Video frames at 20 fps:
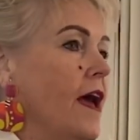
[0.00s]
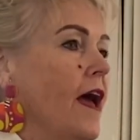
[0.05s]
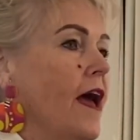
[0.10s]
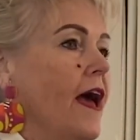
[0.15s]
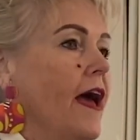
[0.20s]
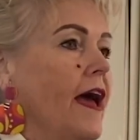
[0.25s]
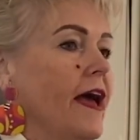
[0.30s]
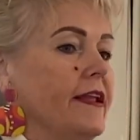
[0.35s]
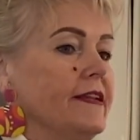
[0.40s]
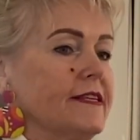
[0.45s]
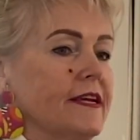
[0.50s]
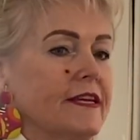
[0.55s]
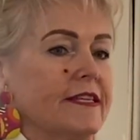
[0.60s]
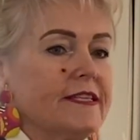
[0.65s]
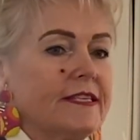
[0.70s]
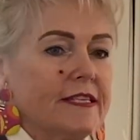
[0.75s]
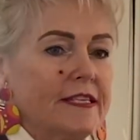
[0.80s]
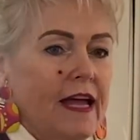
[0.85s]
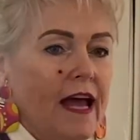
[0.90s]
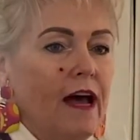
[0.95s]
and
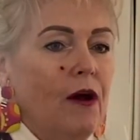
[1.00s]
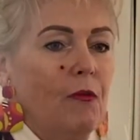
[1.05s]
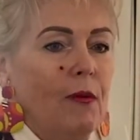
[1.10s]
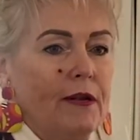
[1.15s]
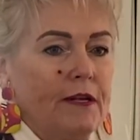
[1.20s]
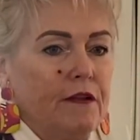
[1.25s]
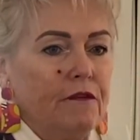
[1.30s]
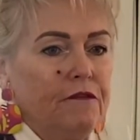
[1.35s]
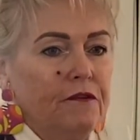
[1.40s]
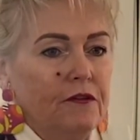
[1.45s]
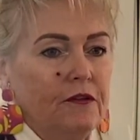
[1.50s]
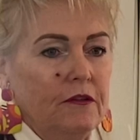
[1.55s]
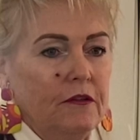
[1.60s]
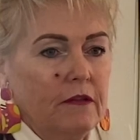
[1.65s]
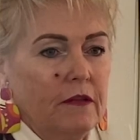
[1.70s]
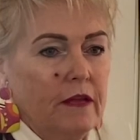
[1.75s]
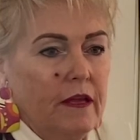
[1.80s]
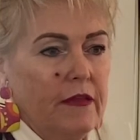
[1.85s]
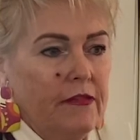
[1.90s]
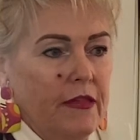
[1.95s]
it's now wonderful
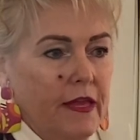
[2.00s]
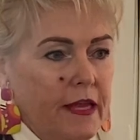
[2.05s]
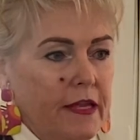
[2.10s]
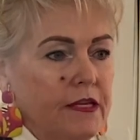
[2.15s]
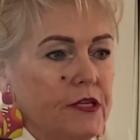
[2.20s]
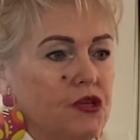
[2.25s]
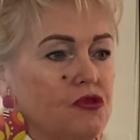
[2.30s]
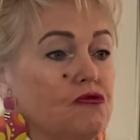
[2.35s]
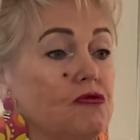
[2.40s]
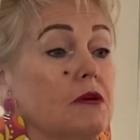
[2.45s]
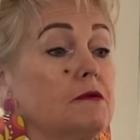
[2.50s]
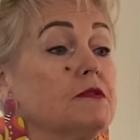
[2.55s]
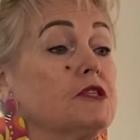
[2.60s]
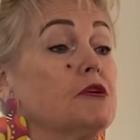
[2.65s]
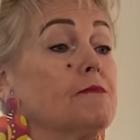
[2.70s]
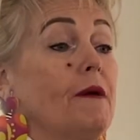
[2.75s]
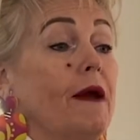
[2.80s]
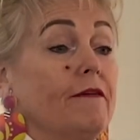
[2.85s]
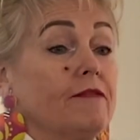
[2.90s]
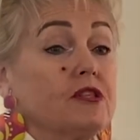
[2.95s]
in the industry to
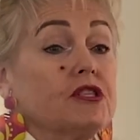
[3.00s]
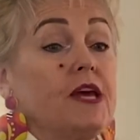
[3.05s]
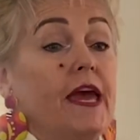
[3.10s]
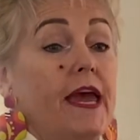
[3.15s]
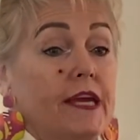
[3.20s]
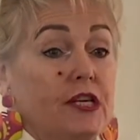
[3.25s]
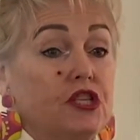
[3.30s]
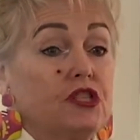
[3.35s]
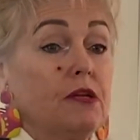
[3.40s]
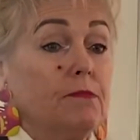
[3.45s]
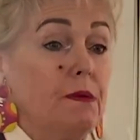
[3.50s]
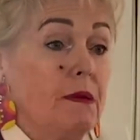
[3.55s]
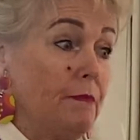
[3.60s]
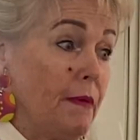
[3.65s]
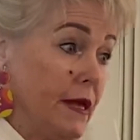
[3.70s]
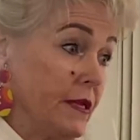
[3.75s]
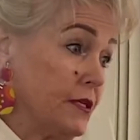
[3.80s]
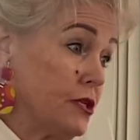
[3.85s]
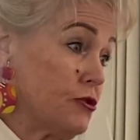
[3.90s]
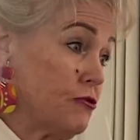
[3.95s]
be able to actually be
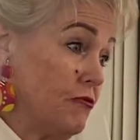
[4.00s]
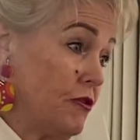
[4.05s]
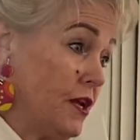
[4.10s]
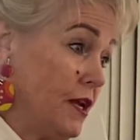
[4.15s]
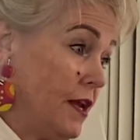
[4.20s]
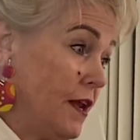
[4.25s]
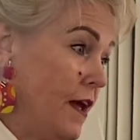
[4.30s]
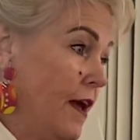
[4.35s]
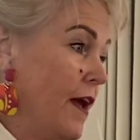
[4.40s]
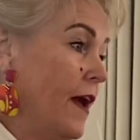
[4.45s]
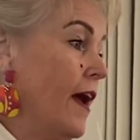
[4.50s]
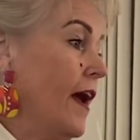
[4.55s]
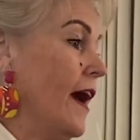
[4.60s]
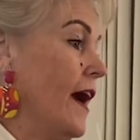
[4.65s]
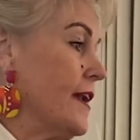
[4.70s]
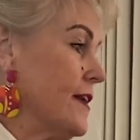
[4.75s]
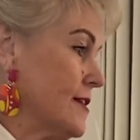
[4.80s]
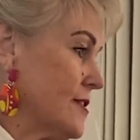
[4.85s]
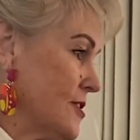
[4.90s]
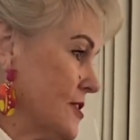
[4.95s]
mentoring
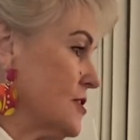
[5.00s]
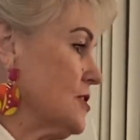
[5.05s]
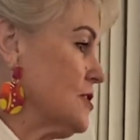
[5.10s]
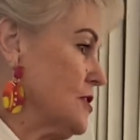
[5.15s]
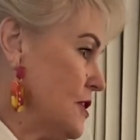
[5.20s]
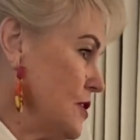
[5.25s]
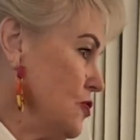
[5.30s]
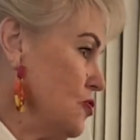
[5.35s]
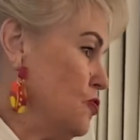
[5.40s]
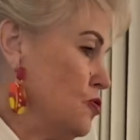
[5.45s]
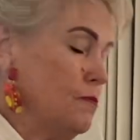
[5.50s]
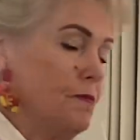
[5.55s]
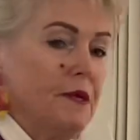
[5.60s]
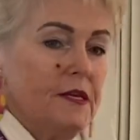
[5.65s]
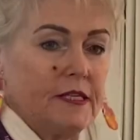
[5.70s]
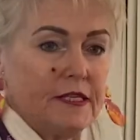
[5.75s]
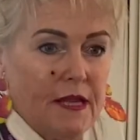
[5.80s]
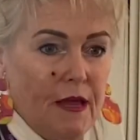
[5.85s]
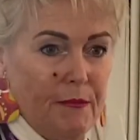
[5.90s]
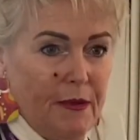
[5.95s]
and assisting
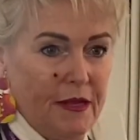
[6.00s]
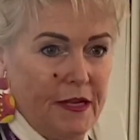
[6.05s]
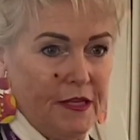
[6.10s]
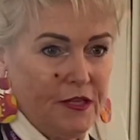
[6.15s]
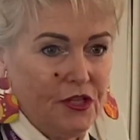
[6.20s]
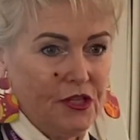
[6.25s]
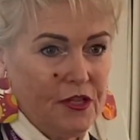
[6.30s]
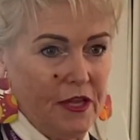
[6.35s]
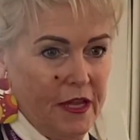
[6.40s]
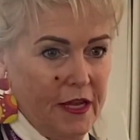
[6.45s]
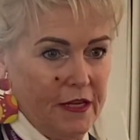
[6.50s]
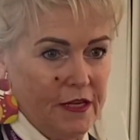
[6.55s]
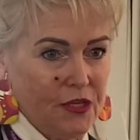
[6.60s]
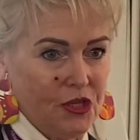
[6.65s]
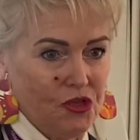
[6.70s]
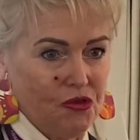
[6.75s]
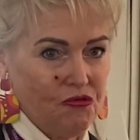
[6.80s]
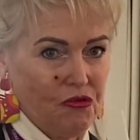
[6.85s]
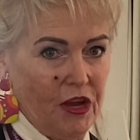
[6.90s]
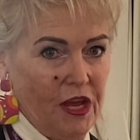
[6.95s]
newbies coming into the
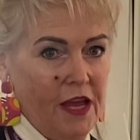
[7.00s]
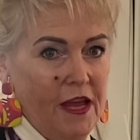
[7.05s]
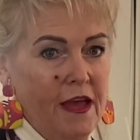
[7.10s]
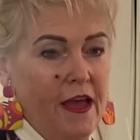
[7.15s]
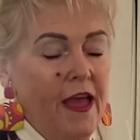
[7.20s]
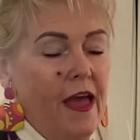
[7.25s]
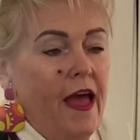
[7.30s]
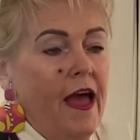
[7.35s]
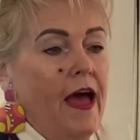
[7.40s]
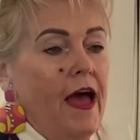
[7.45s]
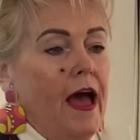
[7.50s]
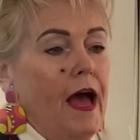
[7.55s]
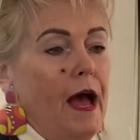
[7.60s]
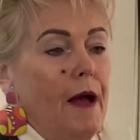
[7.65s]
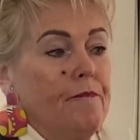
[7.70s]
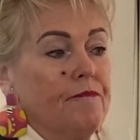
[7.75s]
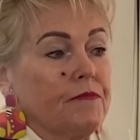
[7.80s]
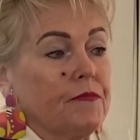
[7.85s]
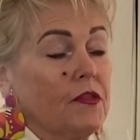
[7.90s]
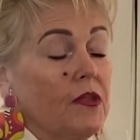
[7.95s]
industry.
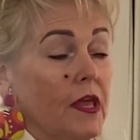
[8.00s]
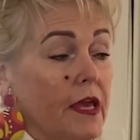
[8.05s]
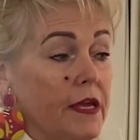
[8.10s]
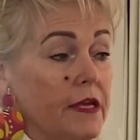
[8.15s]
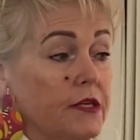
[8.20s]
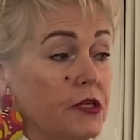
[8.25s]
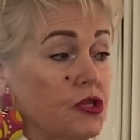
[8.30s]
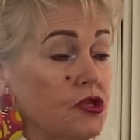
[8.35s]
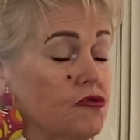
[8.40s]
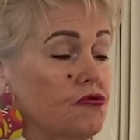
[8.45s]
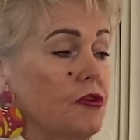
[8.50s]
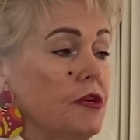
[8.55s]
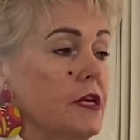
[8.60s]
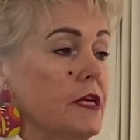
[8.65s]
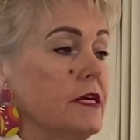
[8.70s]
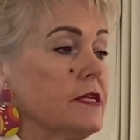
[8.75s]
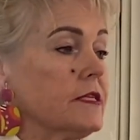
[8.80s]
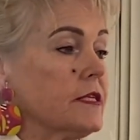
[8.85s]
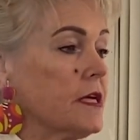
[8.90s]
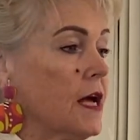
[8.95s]
The industry
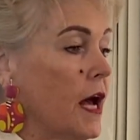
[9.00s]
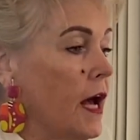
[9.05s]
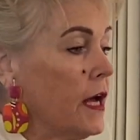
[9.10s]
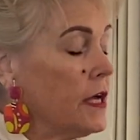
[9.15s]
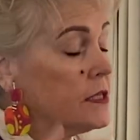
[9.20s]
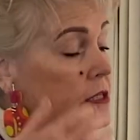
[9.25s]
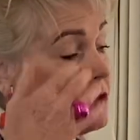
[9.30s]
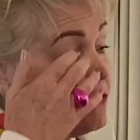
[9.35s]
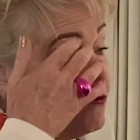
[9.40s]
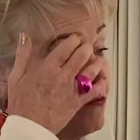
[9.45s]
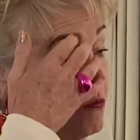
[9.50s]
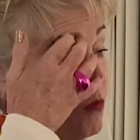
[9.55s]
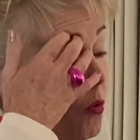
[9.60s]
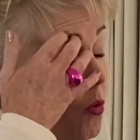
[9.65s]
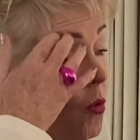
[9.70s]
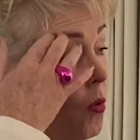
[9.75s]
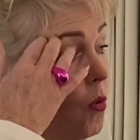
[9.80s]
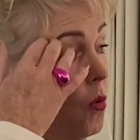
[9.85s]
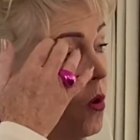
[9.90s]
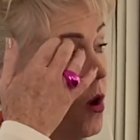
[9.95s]
is kind of
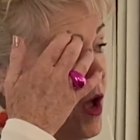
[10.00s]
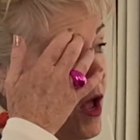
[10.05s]
more